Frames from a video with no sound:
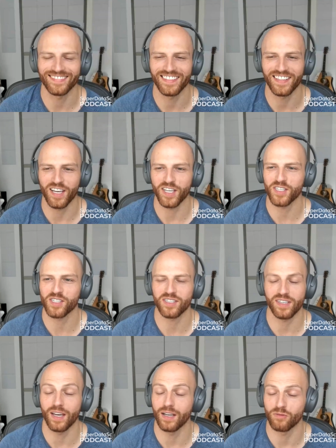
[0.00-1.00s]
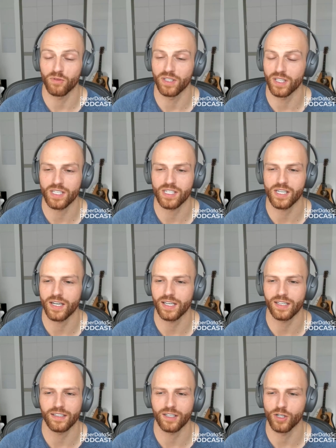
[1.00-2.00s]
Nice. Yeah, really
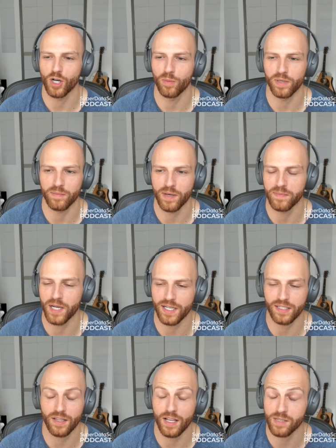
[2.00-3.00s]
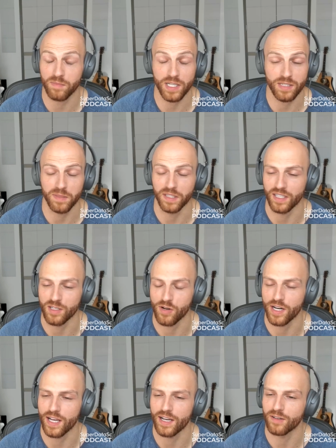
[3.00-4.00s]
exciting. You're opening my mind to lots of possibilities right
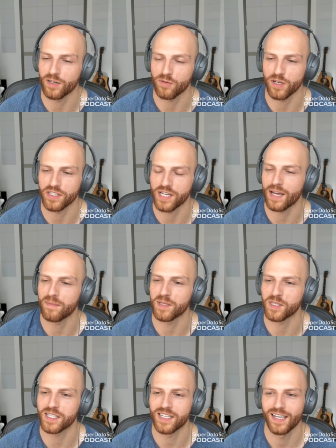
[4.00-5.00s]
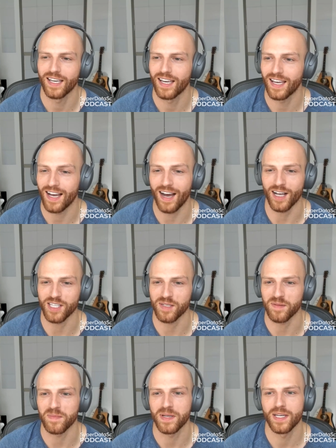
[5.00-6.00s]
now in real time. It's awesome.